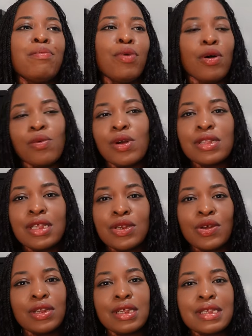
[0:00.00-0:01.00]
But what they
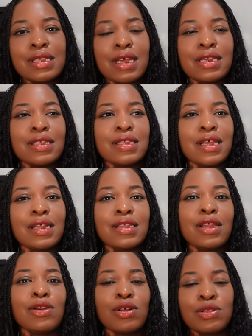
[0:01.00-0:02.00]
don't understand is that
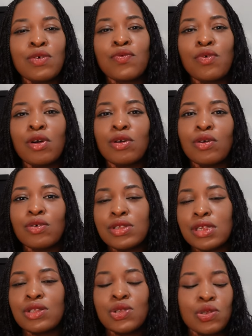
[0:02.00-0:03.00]
a lot of work
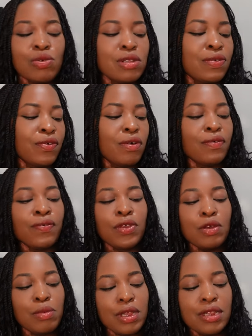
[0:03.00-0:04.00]
goes into it, from
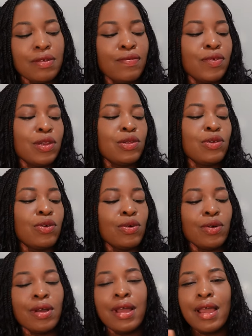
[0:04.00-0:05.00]
filming the
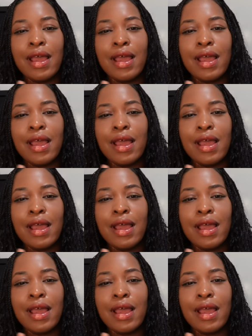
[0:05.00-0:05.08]
video,